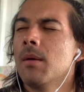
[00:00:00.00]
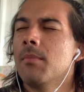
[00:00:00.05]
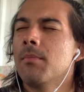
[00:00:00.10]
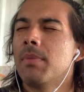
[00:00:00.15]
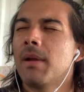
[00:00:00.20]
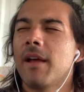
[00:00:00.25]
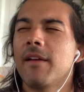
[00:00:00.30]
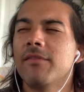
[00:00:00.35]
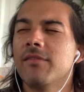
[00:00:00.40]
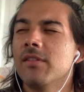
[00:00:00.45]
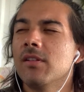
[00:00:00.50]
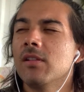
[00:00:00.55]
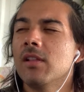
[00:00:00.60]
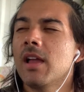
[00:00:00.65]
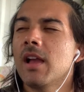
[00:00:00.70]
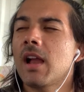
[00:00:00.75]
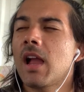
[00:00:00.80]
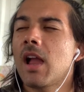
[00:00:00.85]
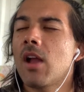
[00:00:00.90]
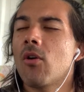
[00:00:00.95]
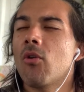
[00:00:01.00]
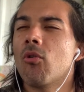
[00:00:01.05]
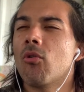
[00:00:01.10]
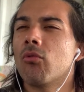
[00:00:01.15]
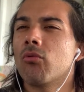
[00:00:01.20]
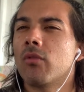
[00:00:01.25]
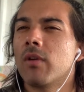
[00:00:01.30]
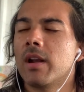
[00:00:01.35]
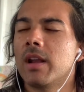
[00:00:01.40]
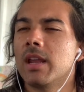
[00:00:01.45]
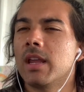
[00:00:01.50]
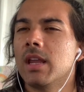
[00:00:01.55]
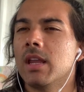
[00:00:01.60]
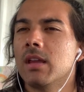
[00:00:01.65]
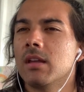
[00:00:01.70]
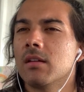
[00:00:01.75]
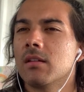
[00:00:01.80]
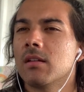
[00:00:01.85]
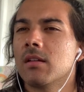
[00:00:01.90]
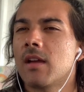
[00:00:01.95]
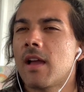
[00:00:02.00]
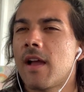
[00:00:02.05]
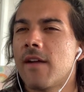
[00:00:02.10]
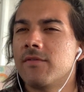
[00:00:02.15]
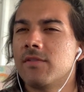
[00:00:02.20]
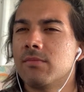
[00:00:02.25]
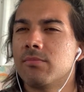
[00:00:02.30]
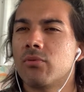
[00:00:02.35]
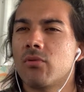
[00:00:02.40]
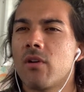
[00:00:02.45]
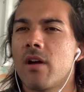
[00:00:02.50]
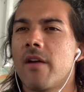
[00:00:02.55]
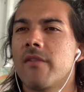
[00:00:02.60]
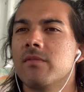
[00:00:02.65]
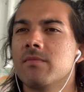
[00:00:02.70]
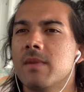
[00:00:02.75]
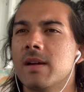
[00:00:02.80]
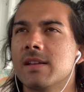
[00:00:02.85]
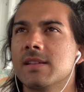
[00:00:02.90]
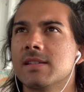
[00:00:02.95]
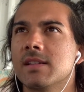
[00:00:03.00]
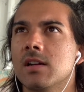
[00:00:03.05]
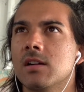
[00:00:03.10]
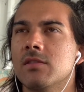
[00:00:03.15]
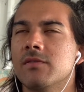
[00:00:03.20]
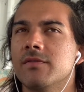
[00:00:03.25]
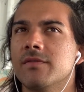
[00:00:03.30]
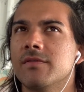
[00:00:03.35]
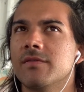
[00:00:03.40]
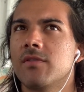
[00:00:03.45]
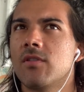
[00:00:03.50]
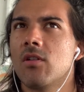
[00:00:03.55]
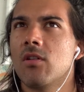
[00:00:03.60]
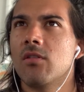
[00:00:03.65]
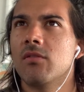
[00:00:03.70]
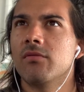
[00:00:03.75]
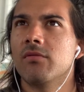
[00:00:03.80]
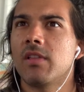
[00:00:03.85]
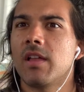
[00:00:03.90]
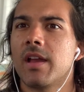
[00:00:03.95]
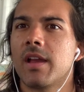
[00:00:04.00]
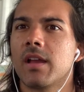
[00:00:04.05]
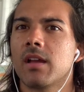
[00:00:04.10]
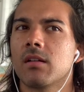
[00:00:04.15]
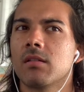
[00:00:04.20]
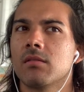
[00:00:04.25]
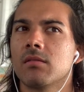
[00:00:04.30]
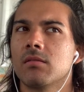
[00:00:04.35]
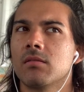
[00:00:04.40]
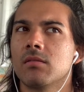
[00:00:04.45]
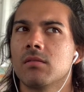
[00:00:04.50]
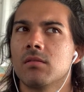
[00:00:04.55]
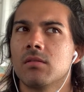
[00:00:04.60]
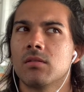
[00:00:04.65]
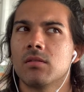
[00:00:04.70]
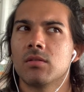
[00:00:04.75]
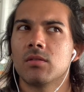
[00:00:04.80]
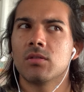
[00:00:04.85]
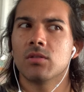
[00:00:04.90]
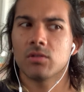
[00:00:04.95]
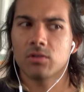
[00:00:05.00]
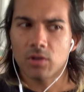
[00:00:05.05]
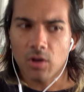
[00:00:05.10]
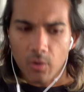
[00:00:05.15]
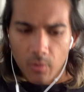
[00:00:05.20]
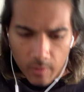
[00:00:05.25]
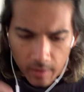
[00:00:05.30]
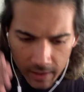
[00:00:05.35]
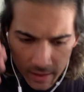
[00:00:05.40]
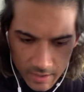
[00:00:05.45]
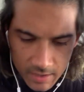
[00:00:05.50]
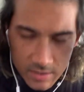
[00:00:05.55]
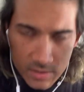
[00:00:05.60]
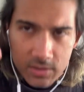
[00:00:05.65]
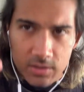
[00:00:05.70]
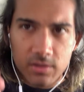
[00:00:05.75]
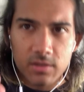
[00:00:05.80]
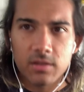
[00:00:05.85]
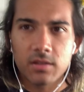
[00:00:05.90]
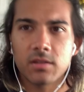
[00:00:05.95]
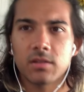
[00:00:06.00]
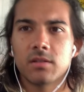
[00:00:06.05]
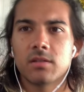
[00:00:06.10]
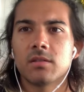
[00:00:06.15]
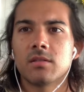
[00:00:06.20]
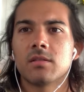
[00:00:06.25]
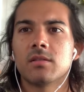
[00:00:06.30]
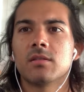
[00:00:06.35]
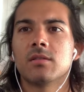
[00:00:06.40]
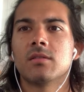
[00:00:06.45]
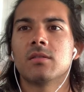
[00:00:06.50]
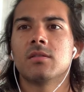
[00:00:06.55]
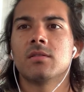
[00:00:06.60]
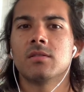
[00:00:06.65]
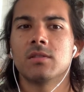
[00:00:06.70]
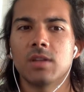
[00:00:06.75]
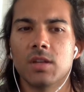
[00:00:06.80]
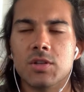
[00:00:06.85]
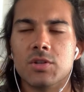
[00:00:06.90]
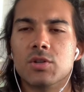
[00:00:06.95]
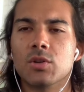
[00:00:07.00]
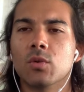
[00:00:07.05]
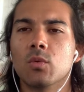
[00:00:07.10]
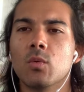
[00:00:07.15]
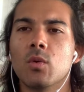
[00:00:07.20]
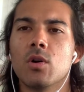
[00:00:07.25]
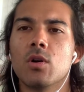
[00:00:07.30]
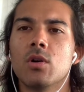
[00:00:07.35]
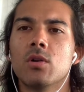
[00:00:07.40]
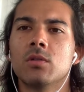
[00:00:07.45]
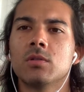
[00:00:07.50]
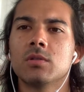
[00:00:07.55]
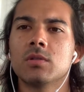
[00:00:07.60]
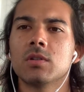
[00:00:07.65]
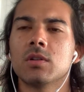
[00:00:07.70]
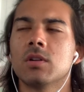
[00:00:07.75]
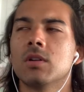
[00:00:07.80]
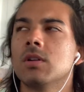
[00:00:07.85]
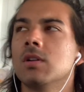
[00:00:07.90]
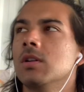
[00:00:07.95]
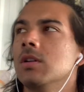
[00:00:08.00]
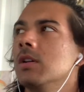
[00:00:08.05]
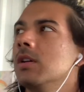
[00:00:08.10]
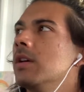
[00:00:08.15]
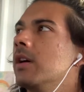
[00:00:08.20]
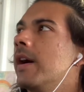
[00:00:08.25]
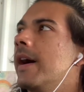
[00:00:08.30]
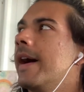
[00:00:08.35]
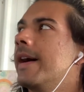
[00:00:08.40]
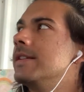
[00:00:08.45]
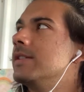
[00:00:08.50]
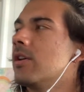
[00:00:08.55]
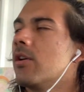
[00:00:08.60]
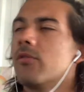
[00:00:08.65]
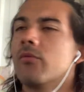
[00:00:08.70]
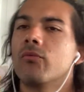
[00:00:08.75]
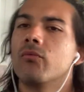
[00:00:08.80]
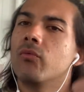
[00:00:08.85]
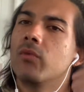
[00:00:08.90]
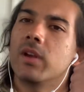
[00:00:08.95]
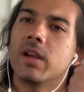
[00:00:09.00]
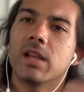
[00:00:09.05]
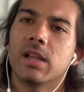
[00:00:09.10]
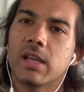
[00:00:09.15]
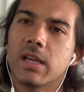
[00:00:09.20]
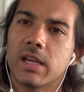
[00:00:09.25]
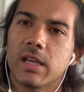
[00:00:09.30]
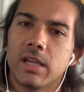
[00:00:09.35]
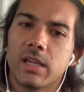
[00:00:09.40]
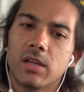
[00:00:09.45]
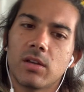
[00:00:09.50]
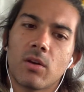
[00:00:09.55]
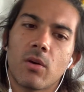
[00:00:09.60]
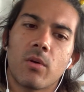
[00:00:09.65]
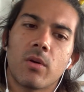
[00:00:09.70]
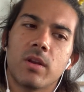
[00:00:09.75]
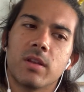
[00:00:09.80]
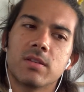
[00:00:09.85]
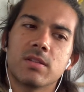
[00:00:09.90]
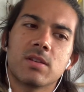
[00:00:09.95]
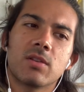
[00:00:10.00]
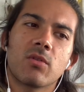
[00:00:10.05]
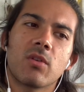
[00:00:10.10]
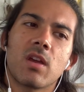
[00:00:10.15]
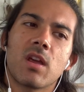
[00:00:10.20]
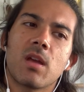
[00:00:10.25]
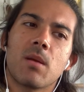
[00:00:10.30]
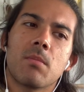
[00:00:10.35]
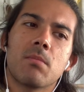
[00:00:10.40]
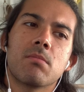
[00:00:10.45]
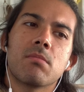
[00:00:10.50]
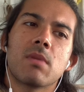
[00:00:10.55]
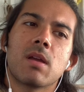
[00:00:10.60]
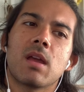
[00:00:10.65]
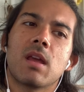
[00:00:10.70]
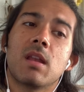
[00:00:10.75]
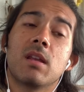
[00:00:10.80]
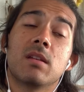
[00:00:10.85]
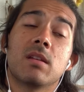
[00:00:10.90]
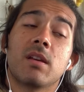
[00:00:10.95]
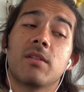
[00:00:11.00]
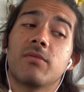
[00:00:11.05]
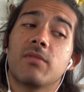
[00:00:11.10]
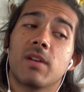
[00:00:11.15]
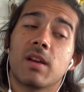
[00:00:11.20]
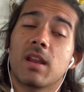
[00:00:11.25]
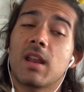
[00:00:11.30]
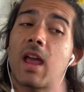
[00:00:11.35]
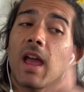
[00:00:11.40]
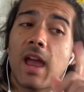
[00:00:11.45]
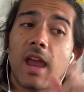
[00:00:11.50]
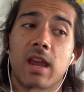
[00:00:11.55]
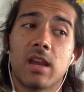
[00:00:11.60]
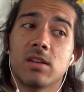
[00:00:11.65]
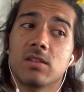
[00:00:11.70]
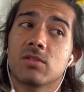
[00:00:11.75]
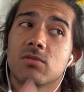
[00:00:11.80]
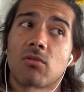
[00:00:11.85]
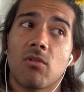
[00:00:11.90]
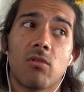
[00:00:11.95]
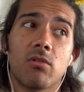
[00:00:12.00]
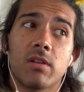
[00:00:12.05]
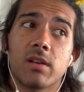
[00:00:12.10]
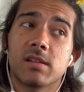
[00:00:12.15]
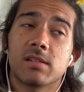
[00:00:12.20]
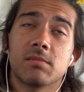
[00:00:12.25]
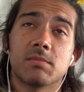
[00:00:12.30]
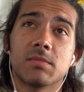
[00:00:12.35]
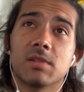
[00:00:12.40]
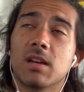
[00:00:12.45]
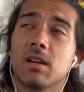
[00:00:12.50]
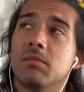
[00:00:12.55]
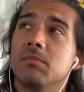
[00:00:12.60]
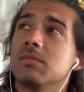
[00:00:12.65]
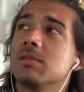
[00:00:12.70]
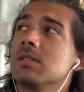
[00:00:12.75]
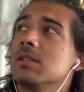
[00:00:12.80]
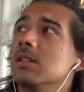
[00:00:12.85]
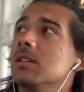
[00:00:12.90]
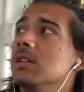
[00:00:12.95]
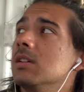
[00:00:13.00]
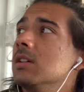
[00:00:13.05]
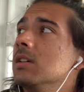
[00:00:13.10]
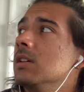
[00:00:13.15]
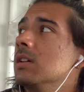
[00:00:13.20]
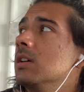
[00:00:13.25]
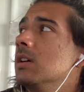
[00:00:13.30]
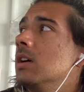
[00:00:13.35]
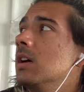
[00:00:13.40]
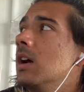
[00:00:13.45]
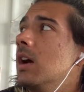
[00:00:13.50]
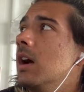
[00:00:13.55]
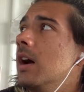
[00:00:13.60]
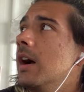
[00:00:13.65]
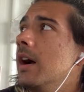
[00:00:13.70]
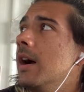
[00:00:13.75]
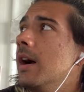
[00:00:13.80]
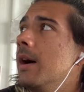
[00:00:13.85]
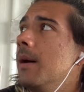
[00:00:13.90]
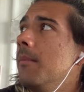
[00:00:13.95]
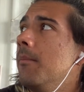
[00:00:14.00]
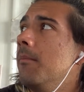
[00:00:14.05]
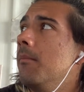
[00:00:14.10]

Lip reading: But I feel like I already have deprived myself of like going into the digital world. I don't really go on Instagram, and I fucking hate scrolling sometimes. I